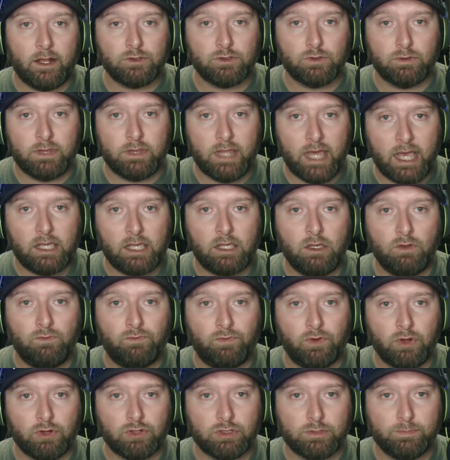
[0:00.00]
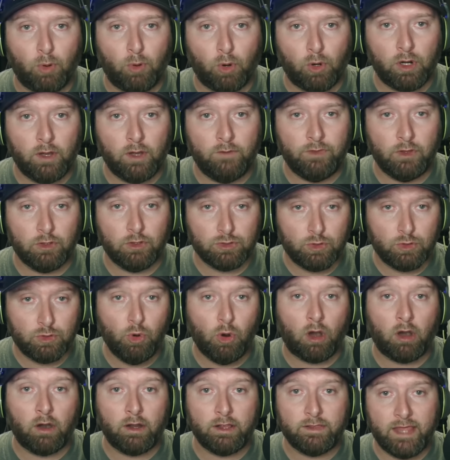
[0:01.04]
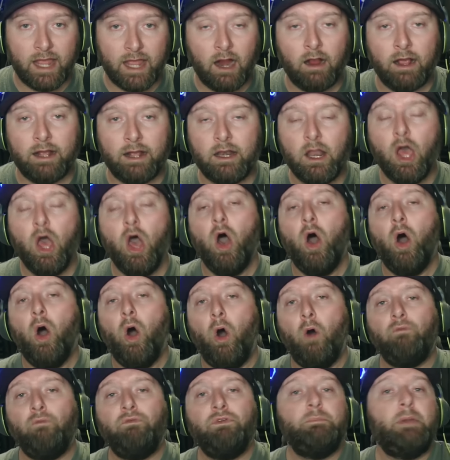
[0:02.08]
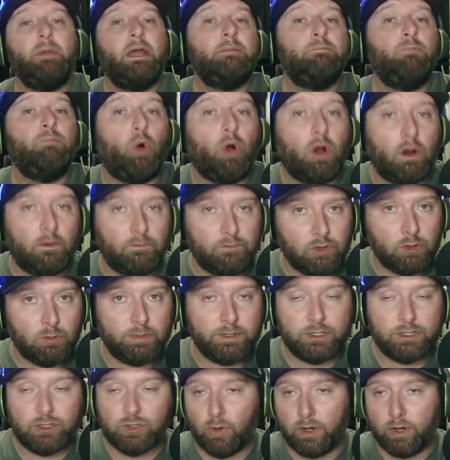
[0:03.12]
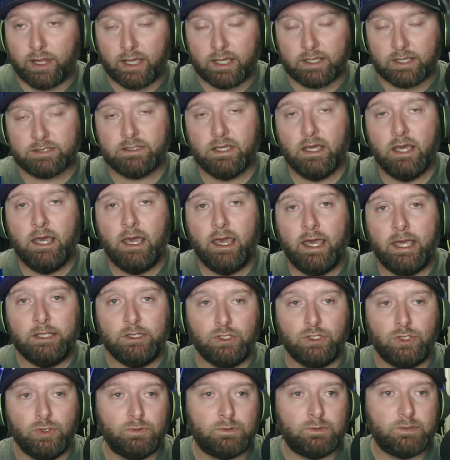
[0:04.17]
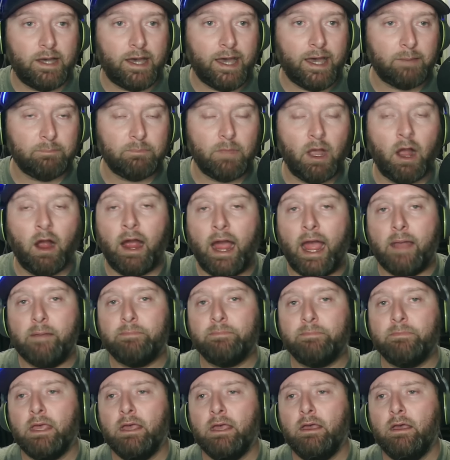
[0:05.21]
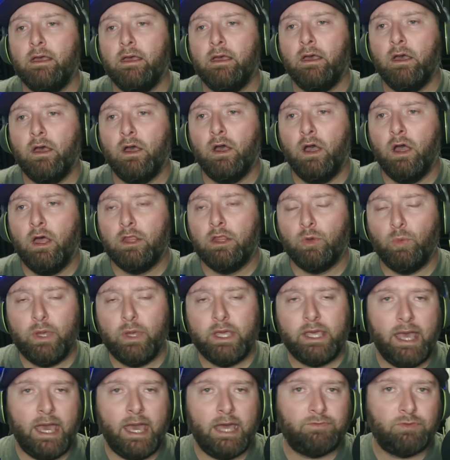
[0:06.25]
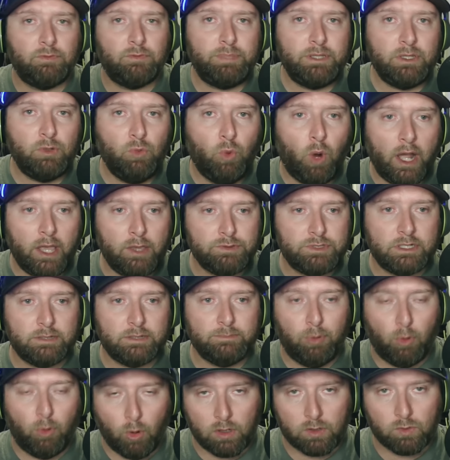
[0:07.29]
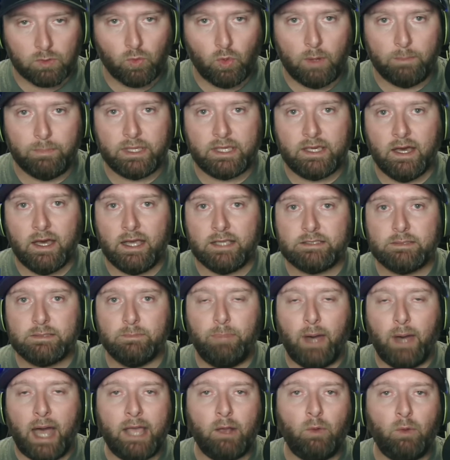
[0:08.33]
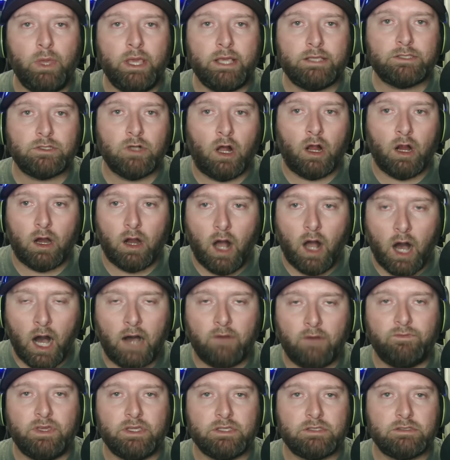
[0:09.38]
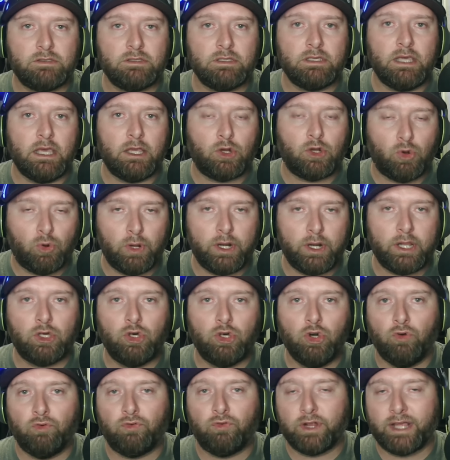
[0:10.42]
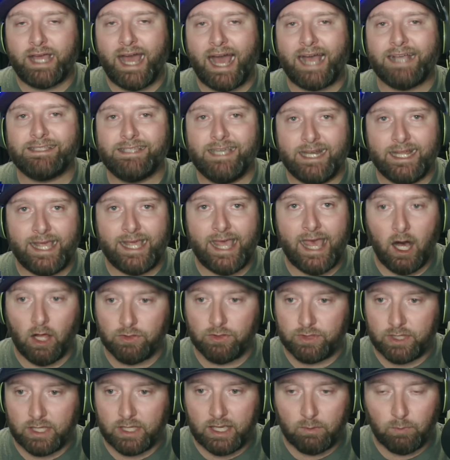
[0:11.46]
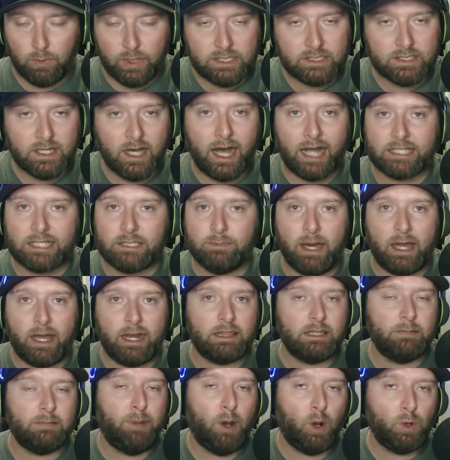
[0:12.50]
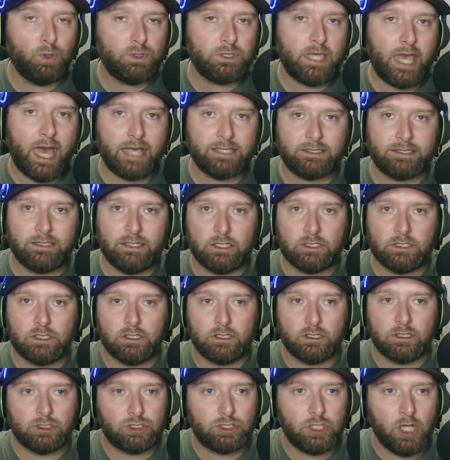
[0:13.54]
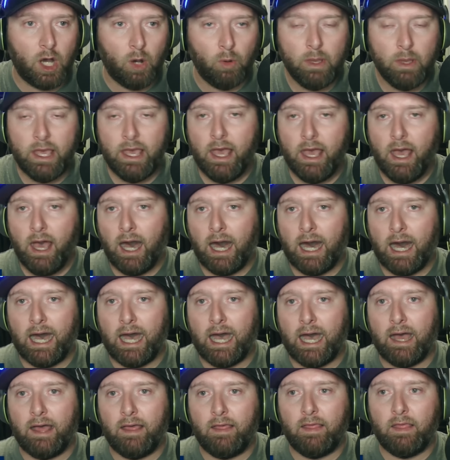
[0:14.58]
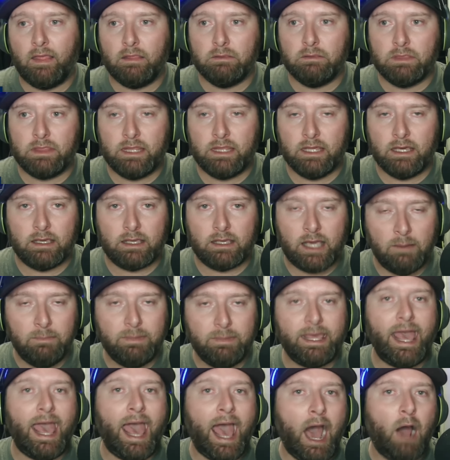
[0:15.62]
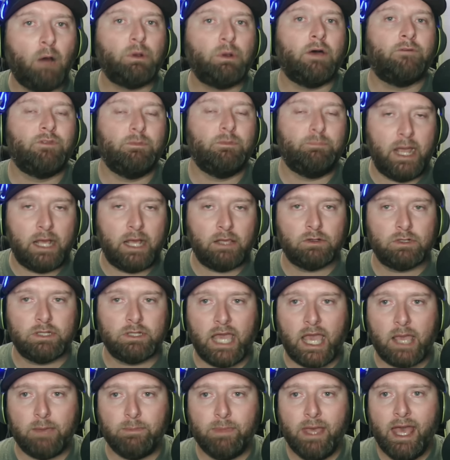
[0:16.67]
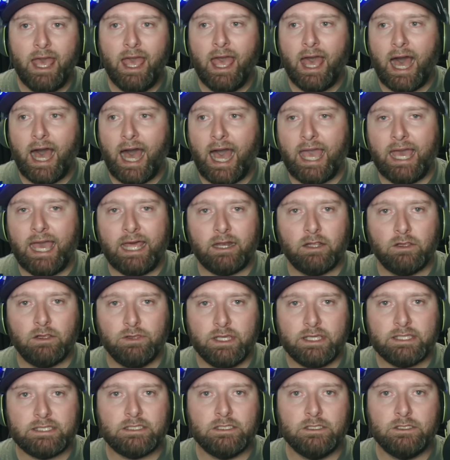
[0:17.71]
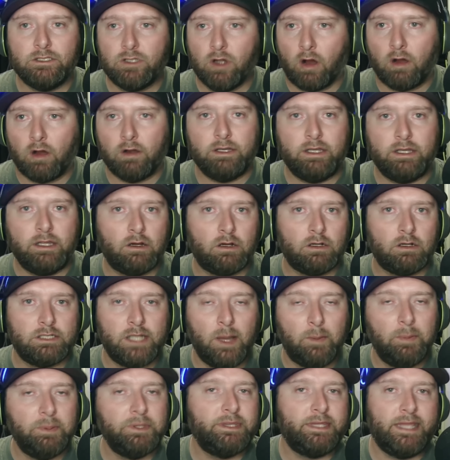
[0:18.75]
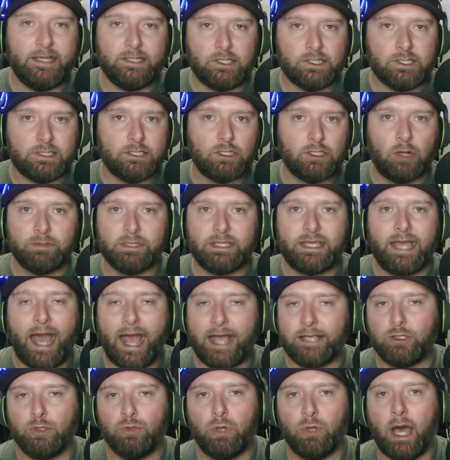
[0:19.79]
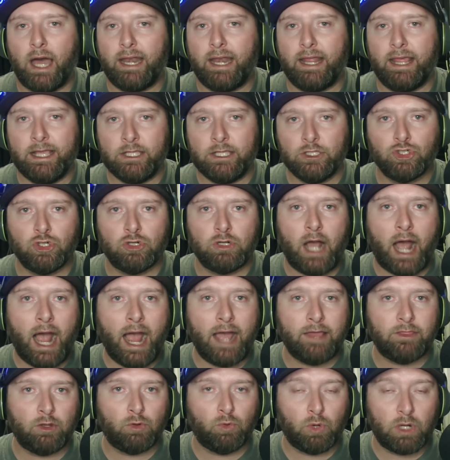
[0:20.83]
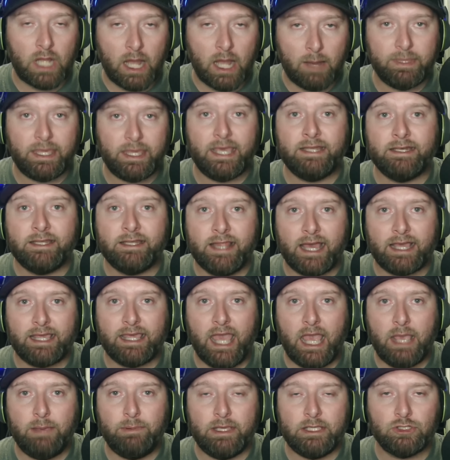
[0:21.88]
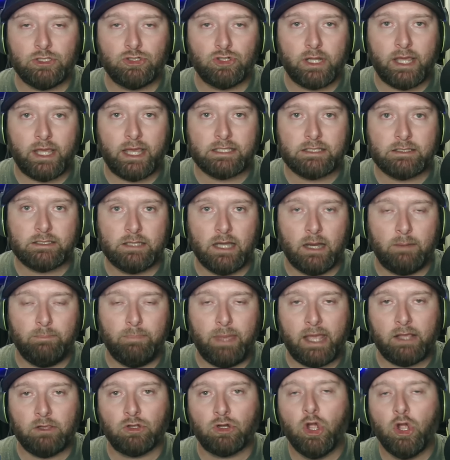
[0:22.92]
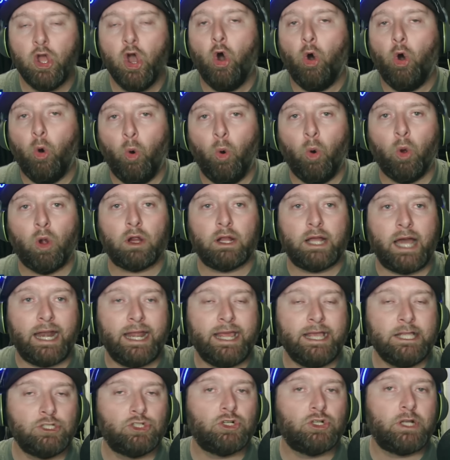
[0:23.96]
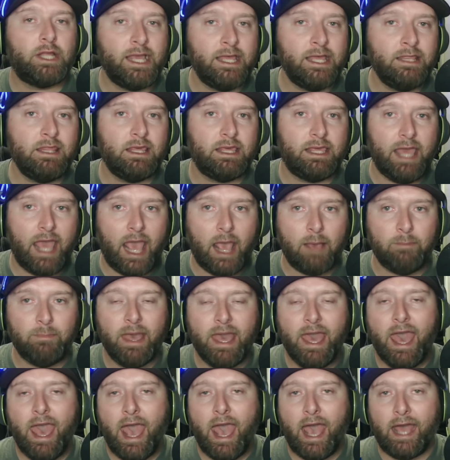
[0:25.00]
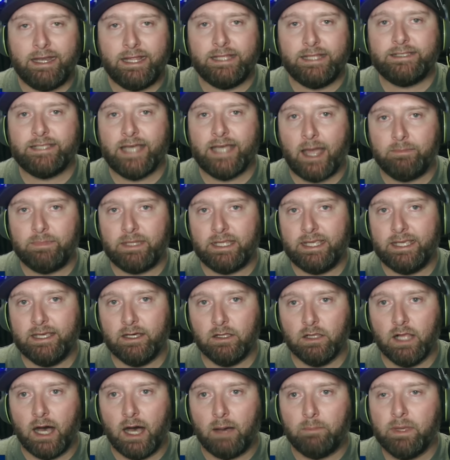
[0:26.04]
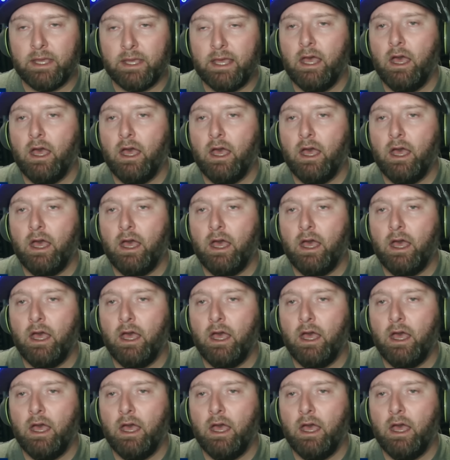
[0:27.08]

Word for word: So thank you for your support of those who are already there, and hopefully many more of you will be joining us in due time. All right. The week ahead for BYU is an important one because bye weeks are obviously critical for guys getting healthy. And we talked about it in the postcast edition of the show. Uh, the coming out of the Baylor game, I had a list darn near double digits in terms of guys who got injured, either were coming into that game injured against a uh, Baylor or got injured in the game and need time to heal up.